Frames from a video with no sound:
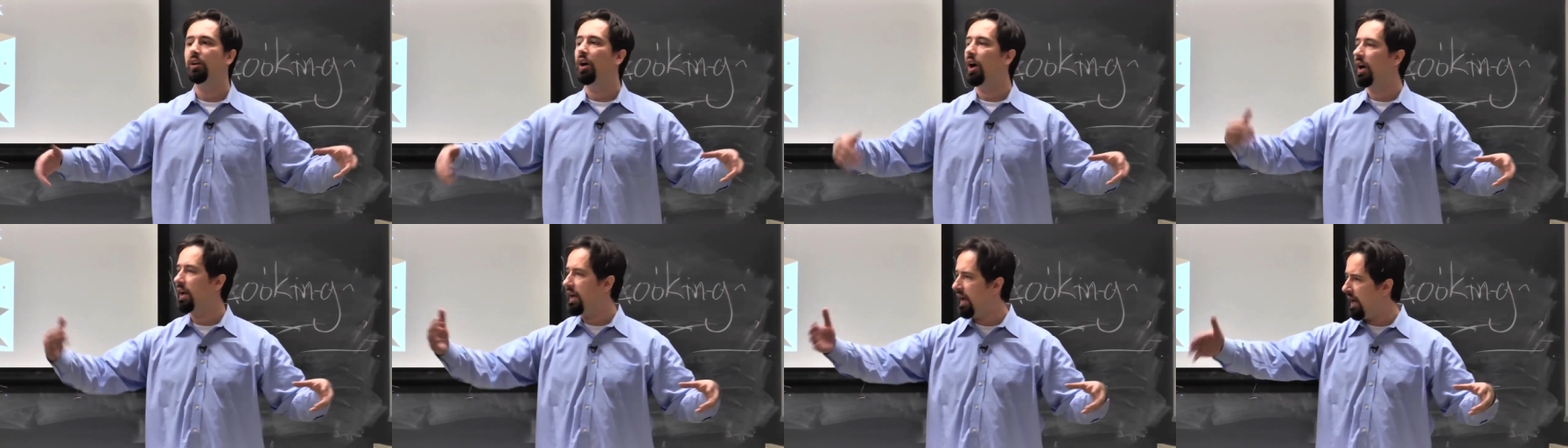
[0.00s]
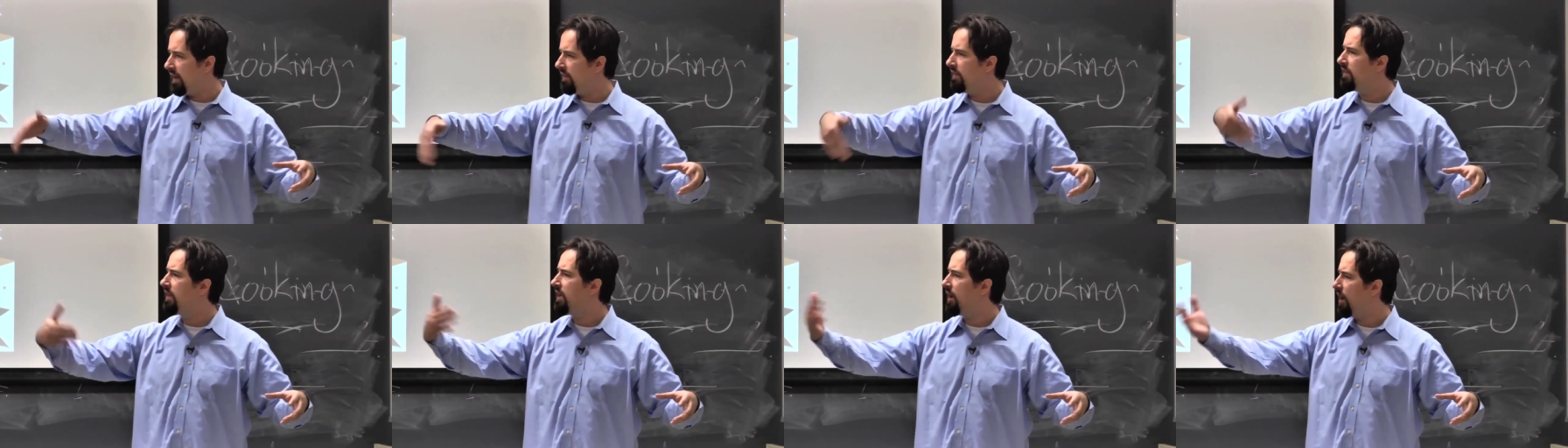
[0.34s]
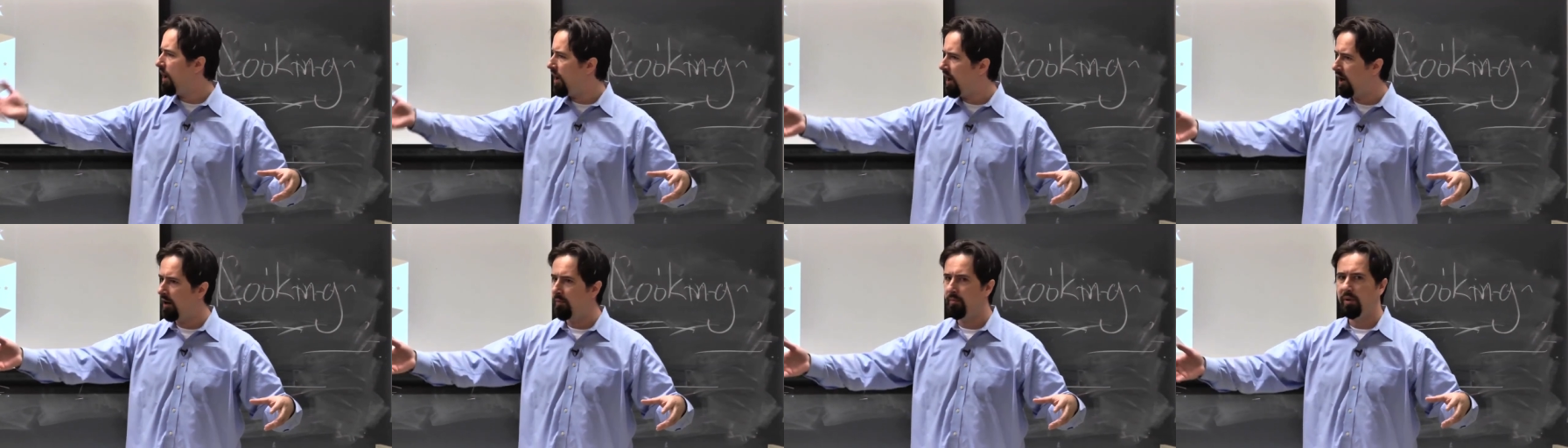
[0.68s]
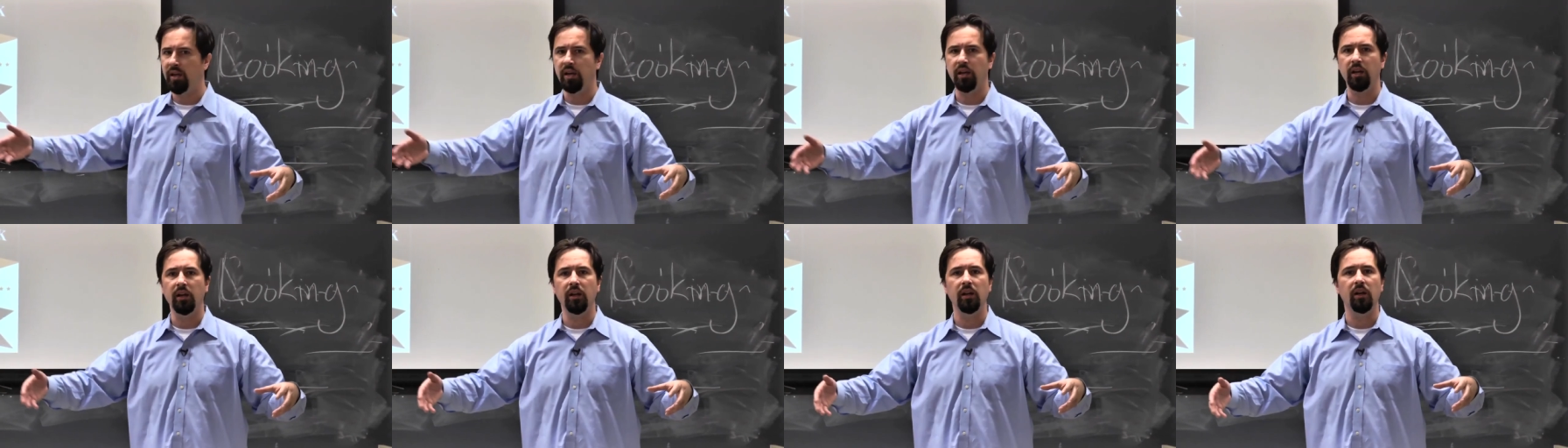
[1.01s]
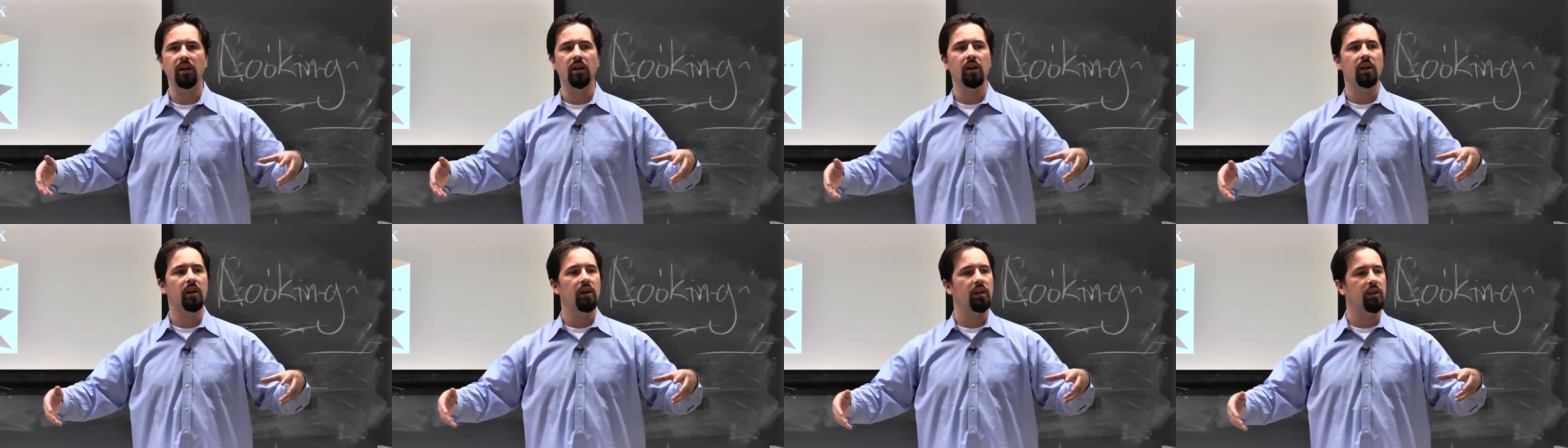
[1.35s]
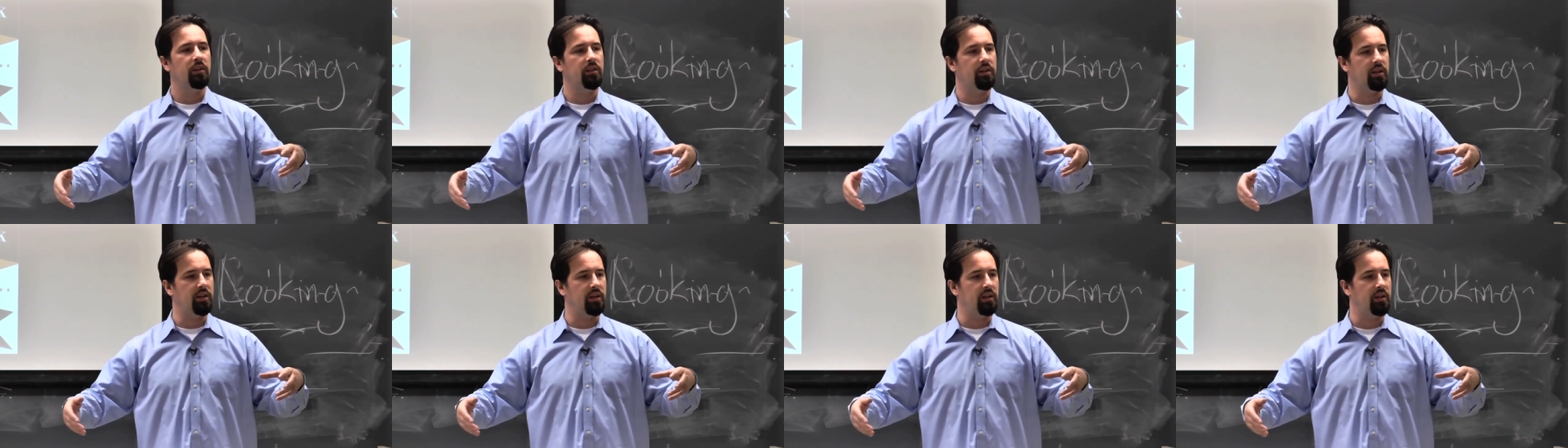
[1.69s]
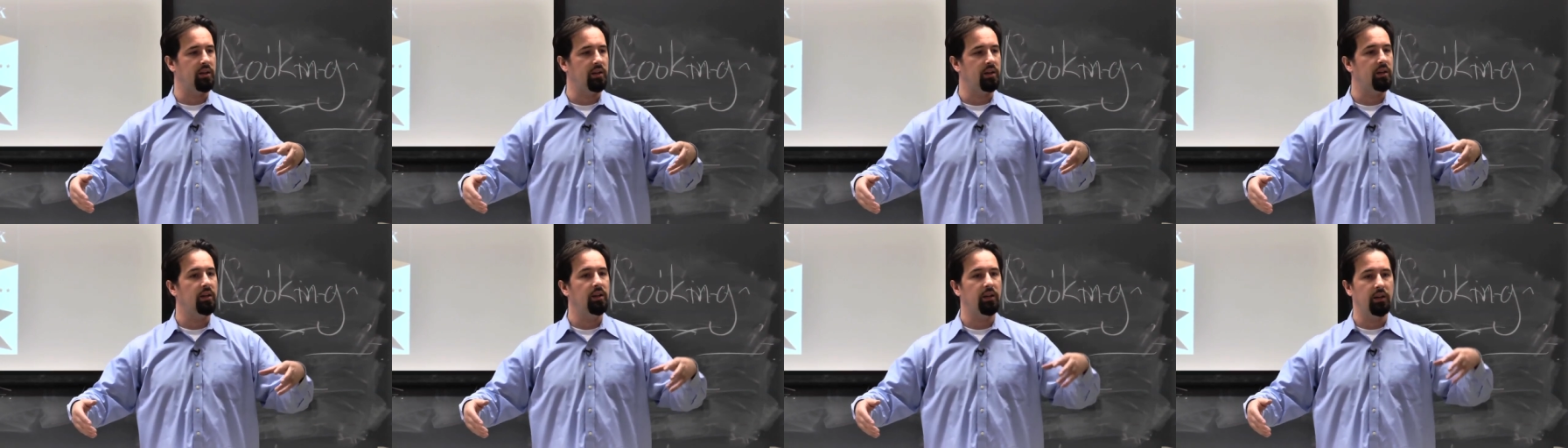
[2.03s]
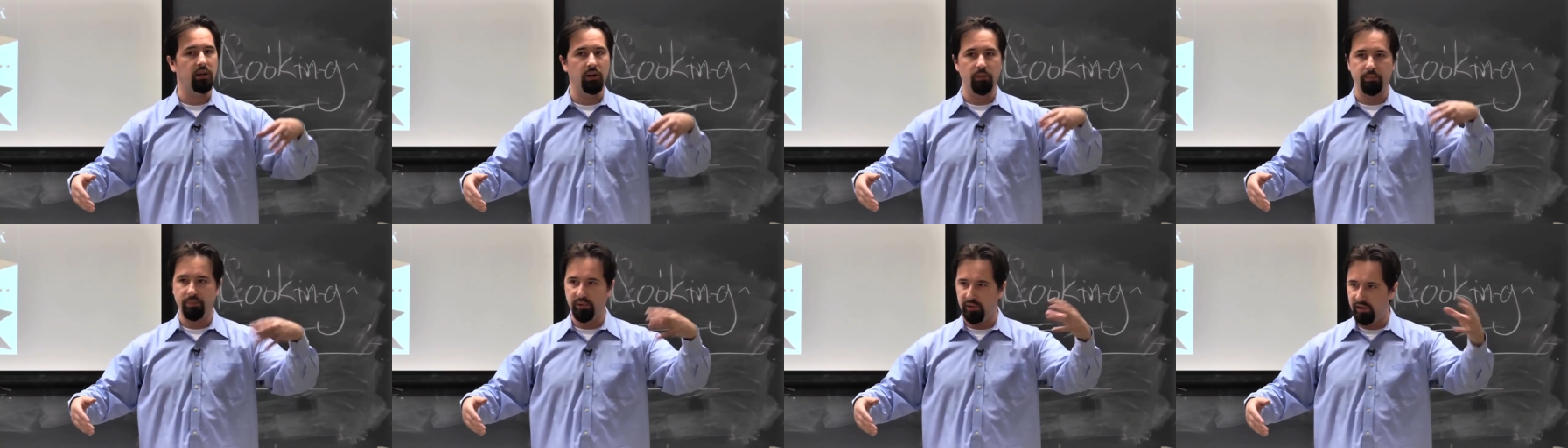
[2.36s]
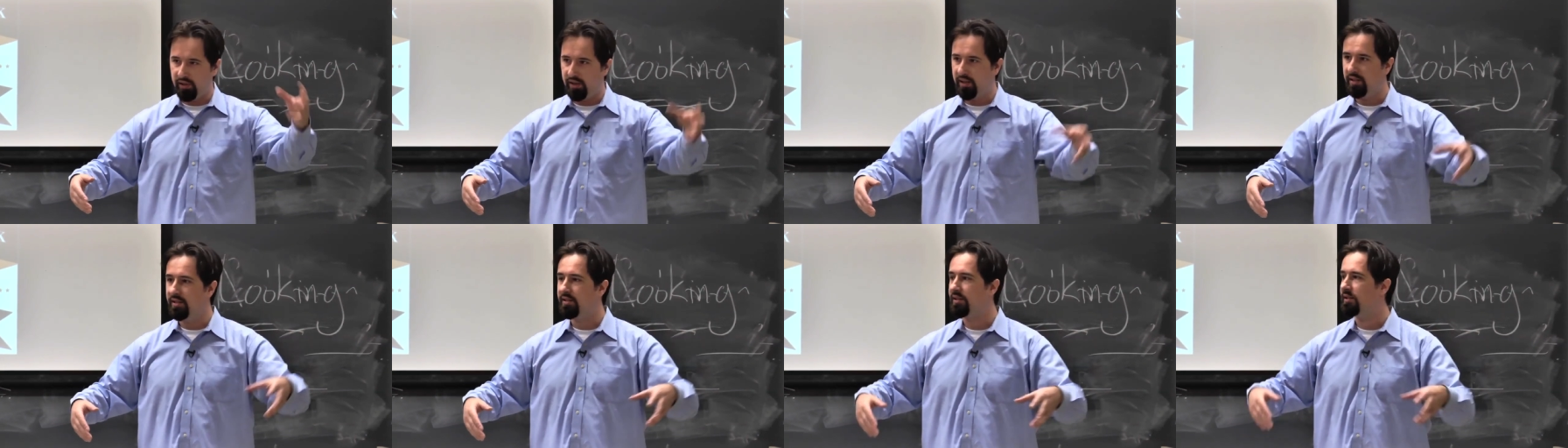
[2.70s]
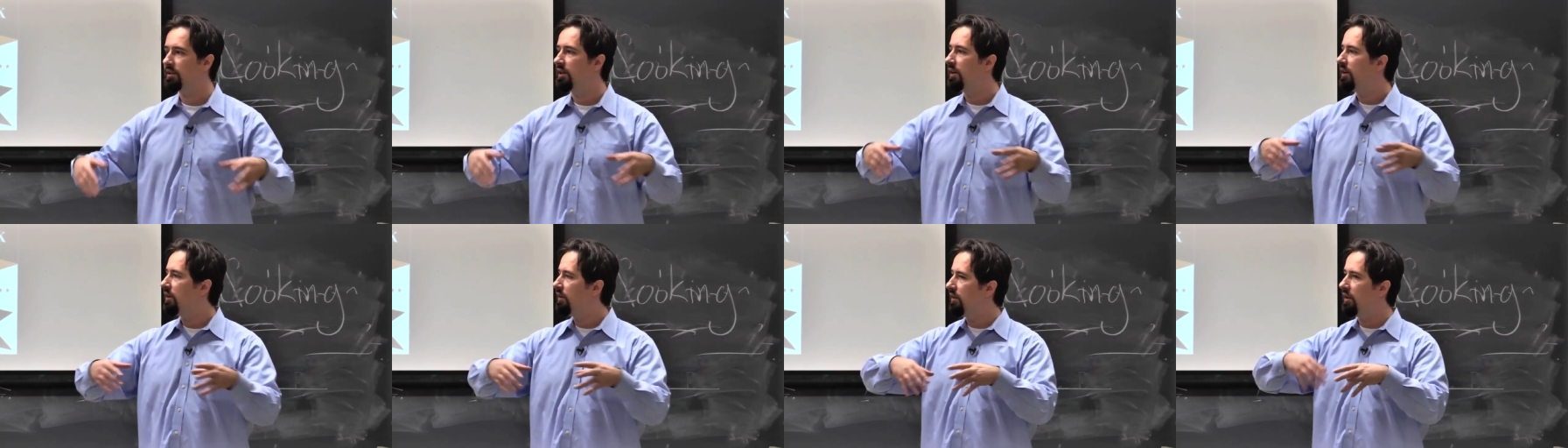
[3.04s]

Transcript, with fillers: Again, the army, the you know, police,